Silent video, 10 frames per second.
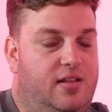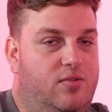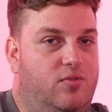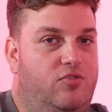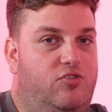
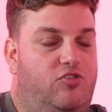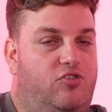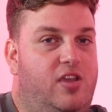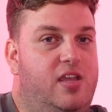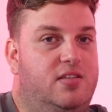Lord
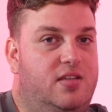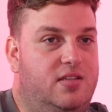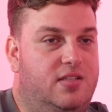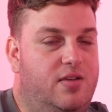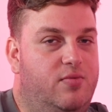
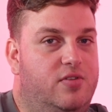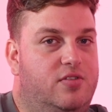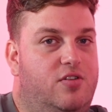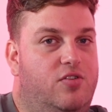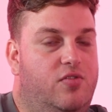Jesus, it was
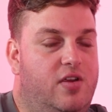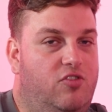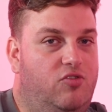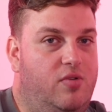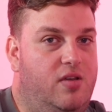
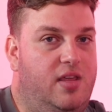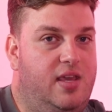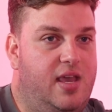cringeworthy